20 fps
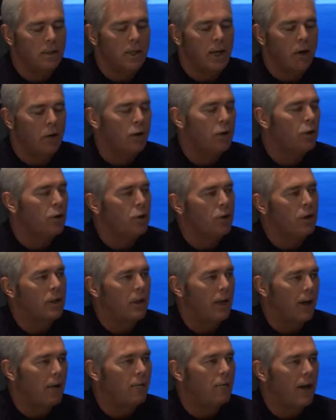not only are you
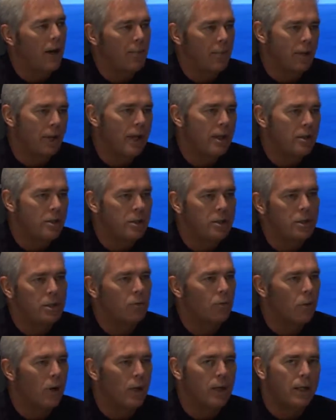going to have applications
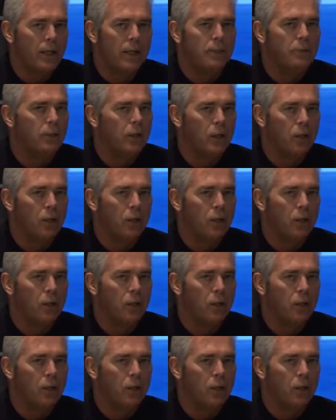that run at